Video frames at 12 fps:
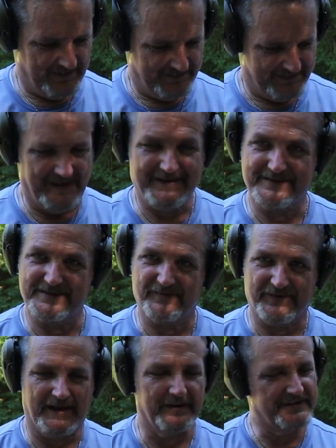tens of
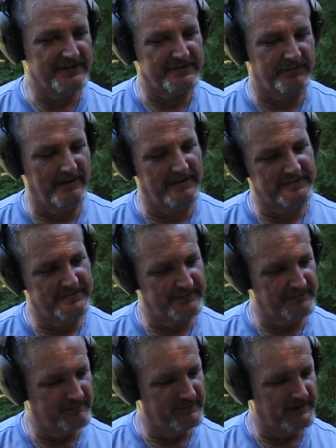thousands of rounds
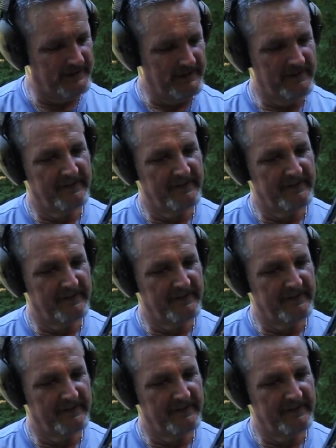through them. But